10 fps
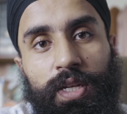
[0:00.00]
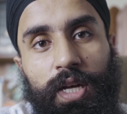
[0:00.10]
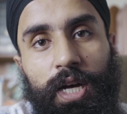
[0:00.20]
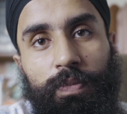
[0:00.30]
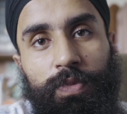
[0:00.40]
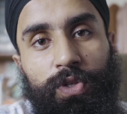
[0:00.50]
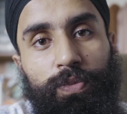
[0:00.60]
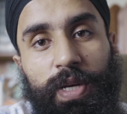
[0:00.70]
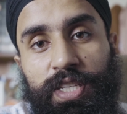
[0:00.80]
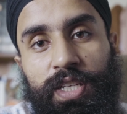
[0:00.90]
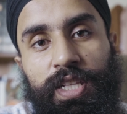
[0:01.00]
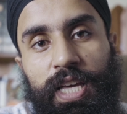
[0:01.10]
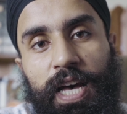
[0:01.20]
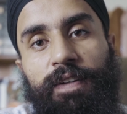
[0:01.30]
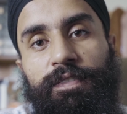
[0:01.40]
you'll basically
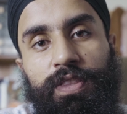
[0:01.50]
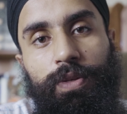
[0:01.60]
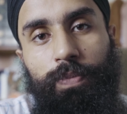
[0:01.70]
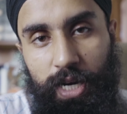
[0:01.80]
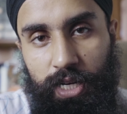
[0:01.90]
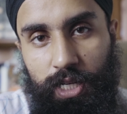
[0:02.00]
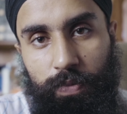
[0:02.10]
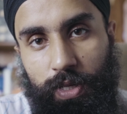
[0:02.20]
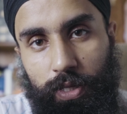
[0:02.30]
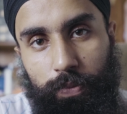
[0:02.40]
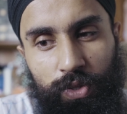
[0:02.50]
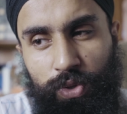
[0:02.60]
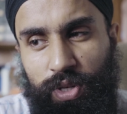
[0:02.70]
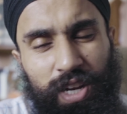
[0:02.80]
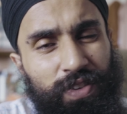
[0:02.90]
have the bride coming in. You
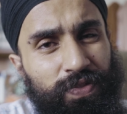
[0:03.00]
kind of